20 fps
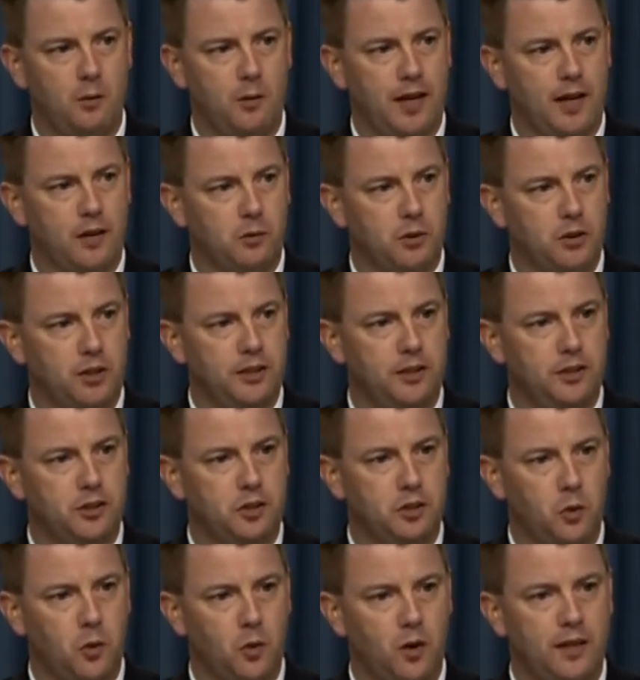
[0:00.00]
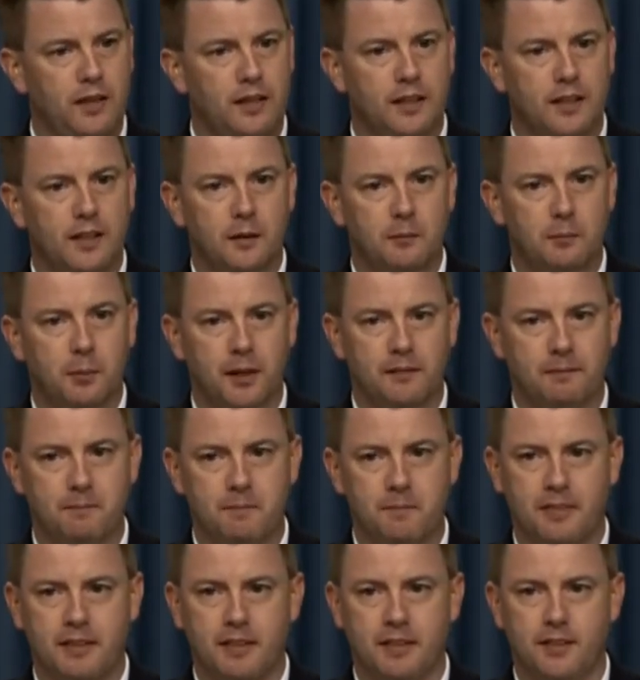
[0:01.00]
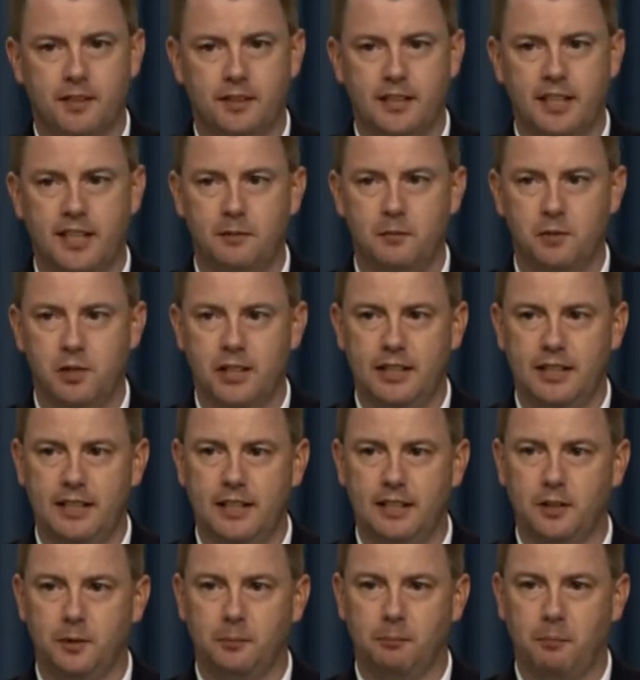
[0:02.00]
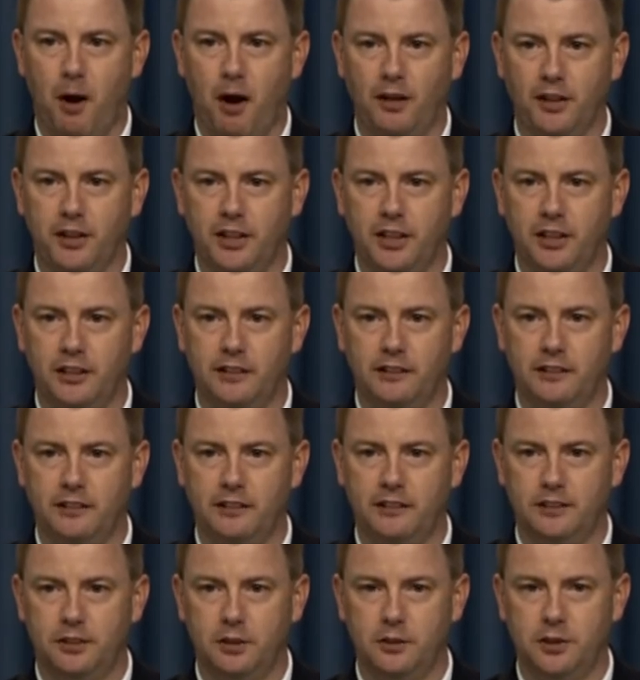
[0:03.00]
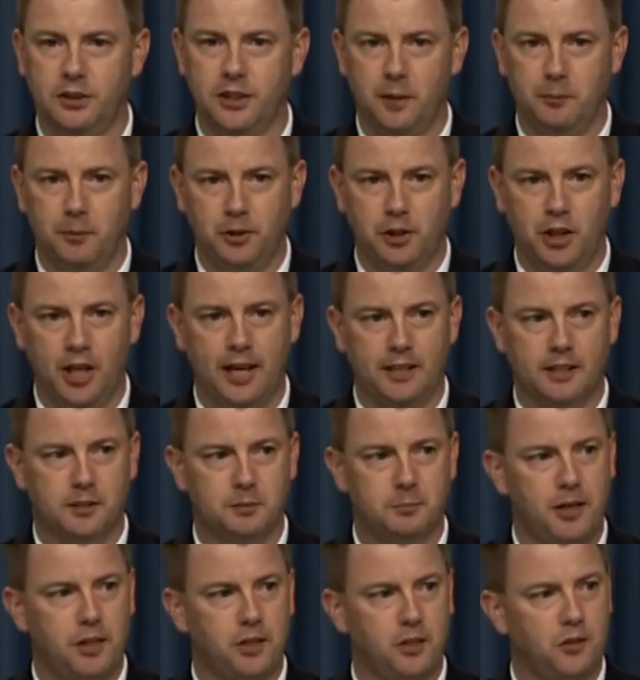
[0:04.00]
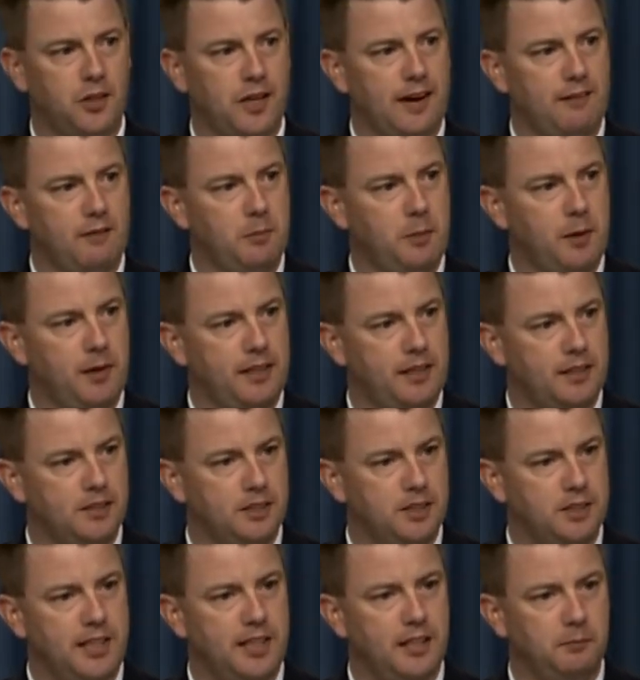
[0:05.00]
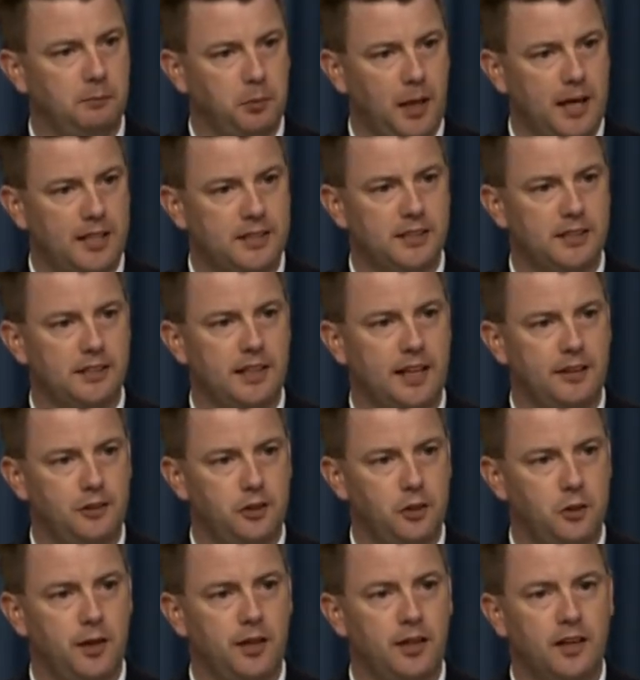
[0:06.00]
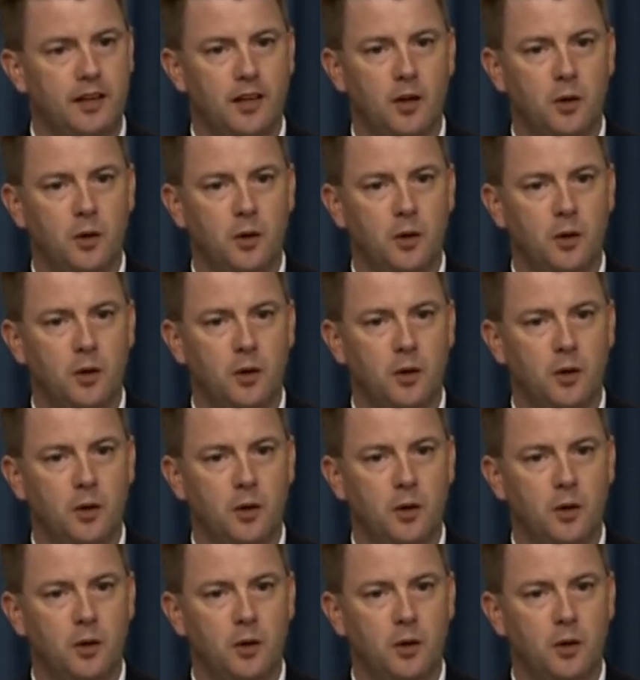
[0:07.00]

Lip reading: We had a really good story, but the teams that needed to polish it, do the double checks, make sure that everybody could see it, bless it, and do it,